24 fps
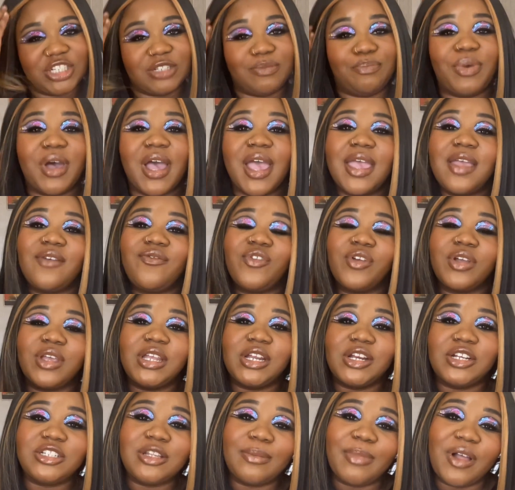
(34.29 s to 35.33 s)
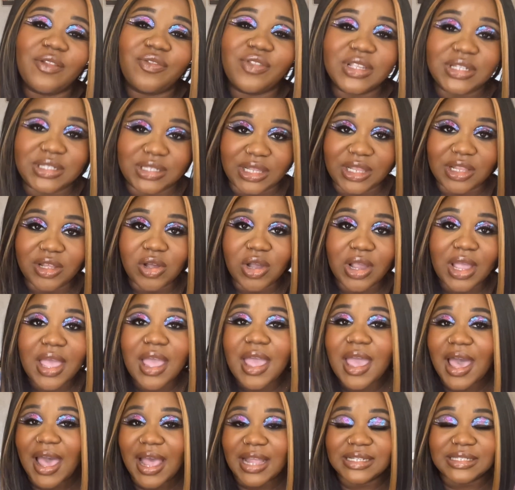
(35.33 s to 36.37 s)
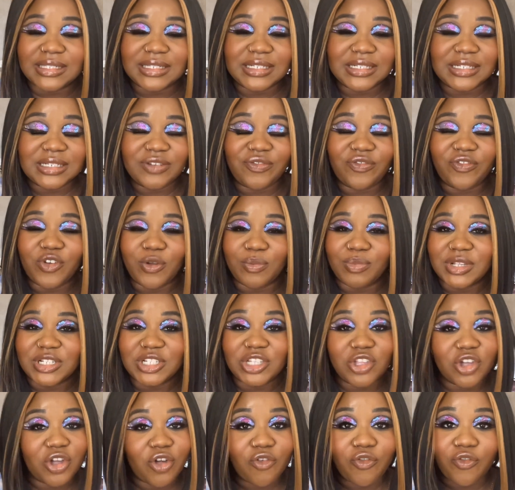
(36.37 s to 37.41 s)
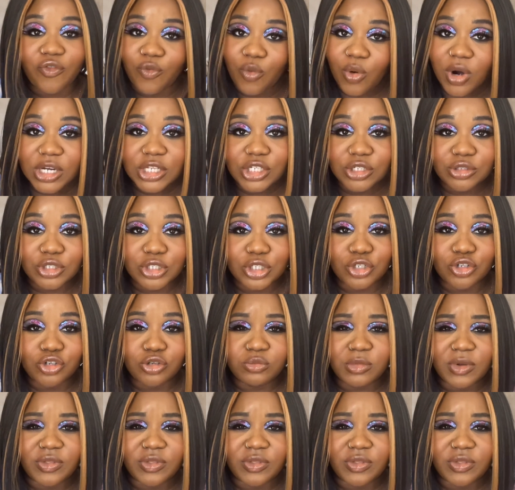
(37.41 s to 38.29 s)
But if you're curious about this look, I did film this look for YouTube.